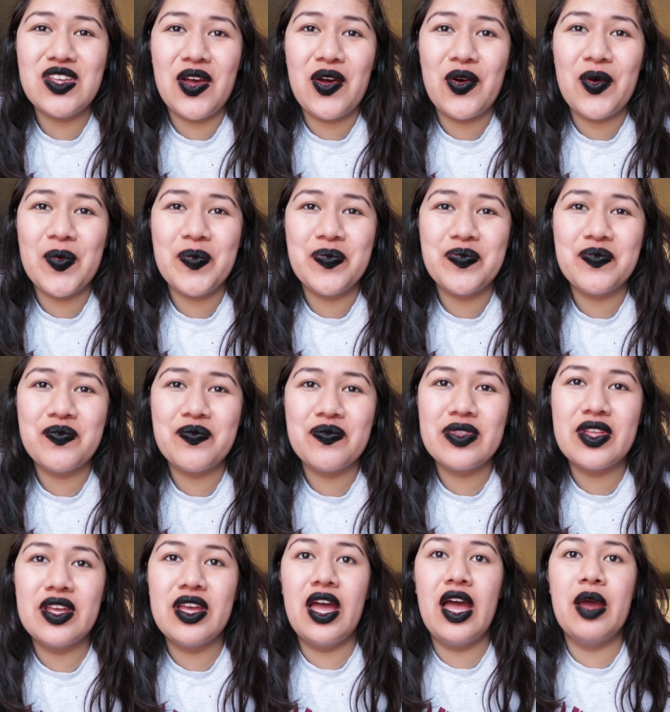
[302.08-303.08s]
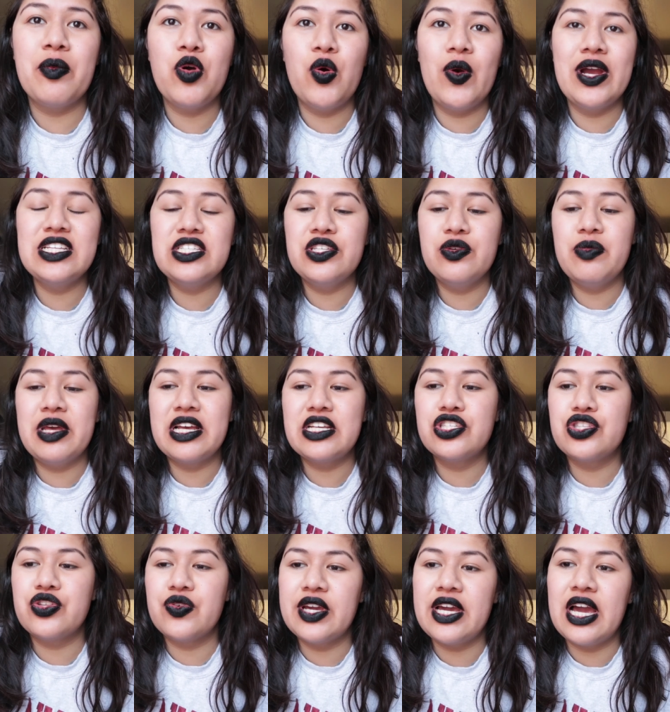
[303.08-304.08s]
So, I'm going to
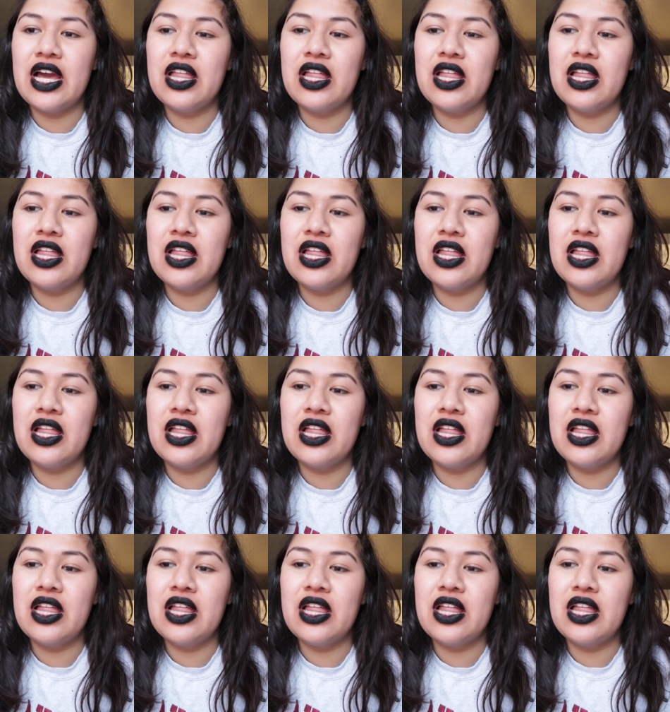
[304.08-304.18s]
mix three